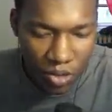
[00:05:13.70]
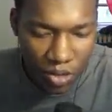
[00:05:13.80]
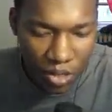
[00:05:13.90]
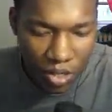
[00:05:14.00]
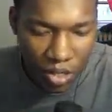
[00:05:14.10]

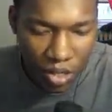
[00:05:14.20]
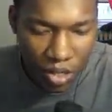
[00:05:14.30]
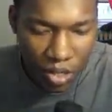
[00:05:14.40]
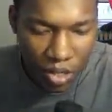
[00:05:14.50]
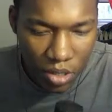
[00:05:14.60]

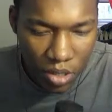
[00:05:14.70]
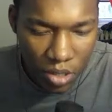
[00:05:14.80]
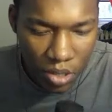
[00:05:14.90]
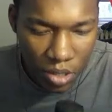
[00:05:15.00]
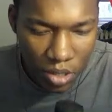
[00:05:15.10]

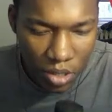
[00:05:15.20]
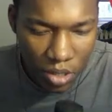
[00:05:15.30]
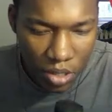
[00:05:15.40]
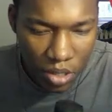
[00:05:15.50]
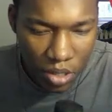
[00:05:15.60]

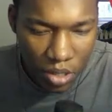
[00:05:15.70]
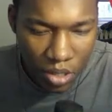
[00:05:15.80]
(no one is talking)